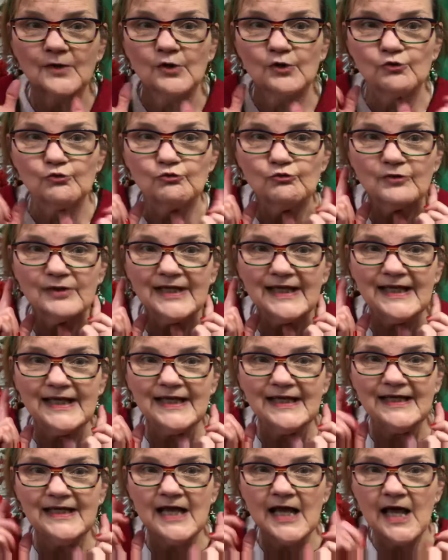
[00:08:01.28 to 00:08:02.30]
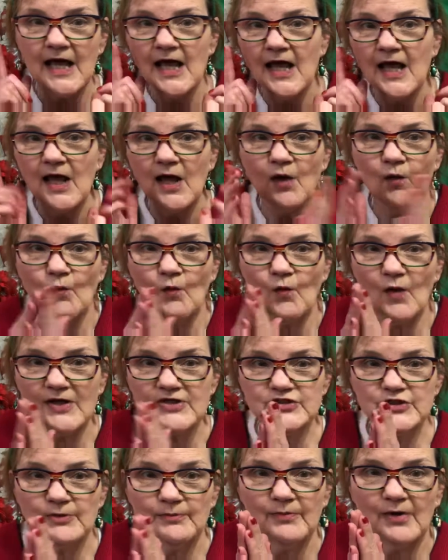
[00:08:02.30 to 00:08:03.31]
Read, wash
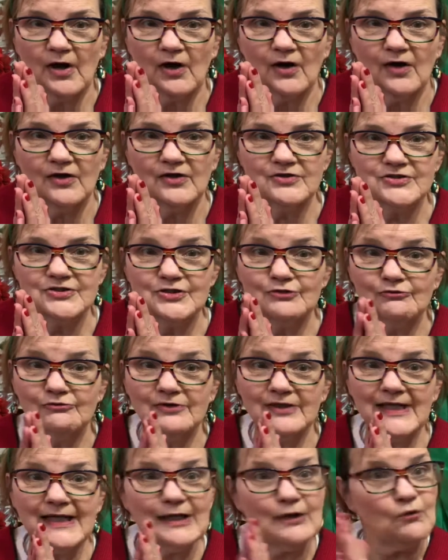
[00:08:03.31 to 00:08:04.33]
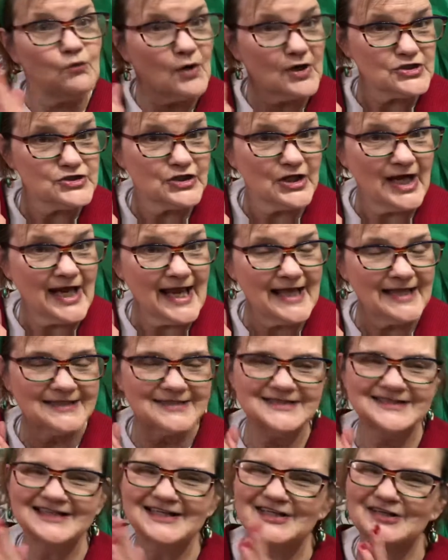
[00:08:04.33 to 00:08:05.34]
your paws. Read, wash your
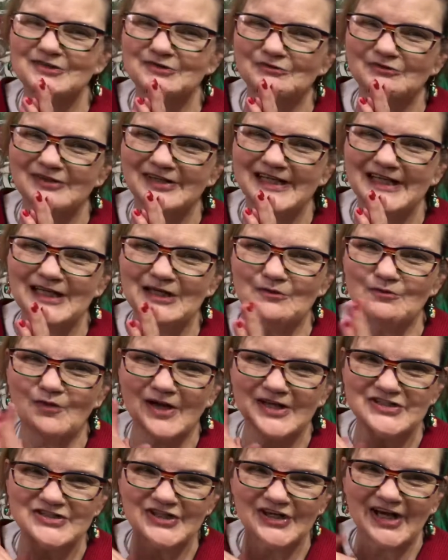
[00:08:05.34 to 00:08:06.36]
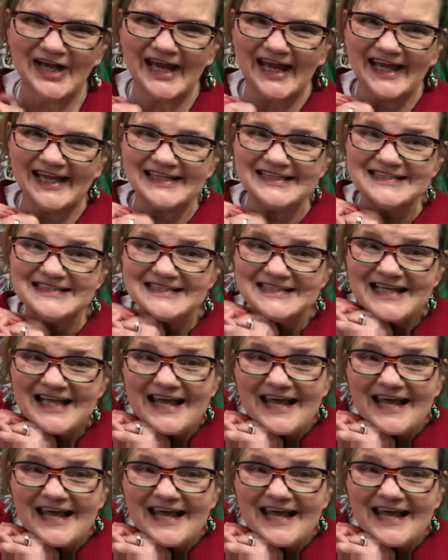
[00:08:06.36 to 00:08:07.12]
hands. Read, wash your hands.